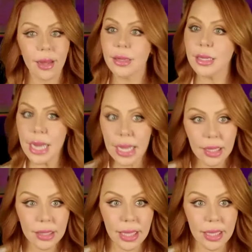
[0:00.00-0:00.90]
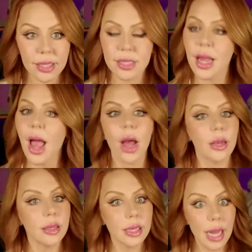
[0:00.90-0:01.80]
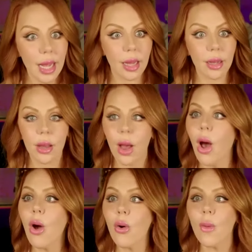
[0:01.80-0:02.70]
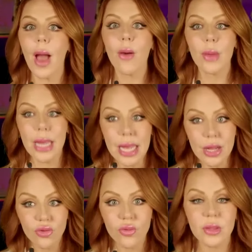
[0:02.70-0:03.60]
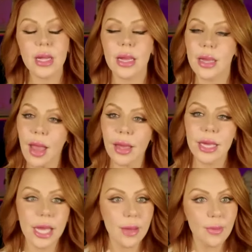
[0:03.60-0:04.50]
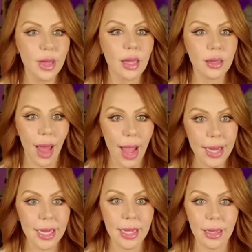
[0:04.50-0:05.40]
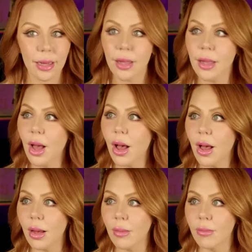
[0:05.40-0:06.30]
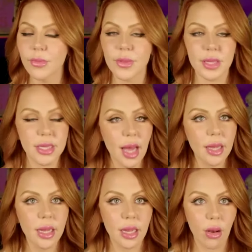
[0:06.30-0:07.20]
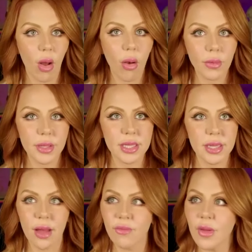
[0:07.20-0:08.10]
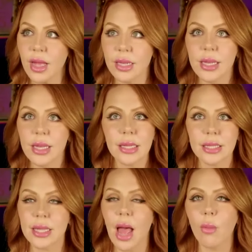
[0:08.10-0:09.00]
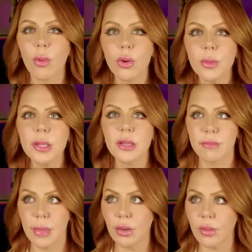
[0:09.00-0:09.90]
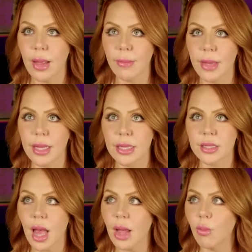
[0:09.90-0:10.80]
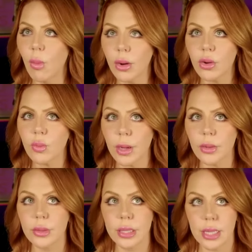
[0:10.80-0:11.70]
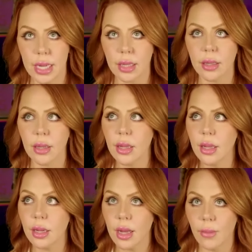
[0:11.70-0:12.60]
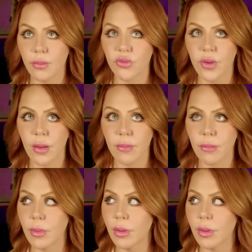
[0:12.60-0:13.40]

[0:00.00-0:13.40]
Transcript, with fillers: Nicholas, Nick. Oh, how interesting. Yeah, he keeps aligning um the sun and all this stuff. Nicholas, I wonder what his middle name is. I wonder where Nick comes from.